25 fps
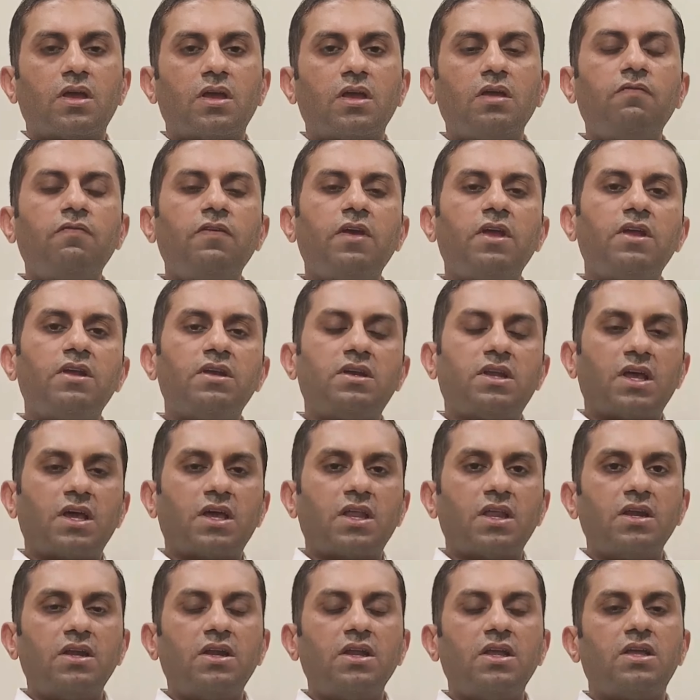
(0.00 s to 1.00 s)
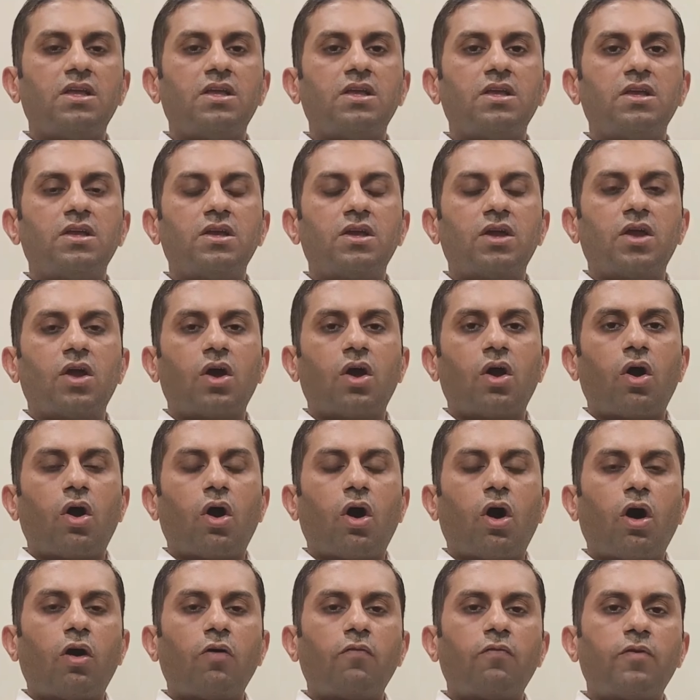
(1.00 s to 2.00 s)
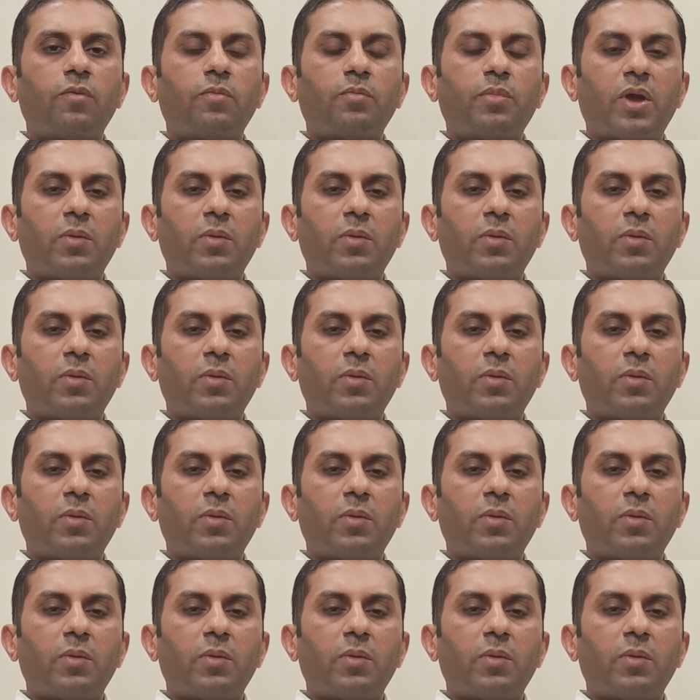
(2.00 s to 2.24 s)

If integrity of a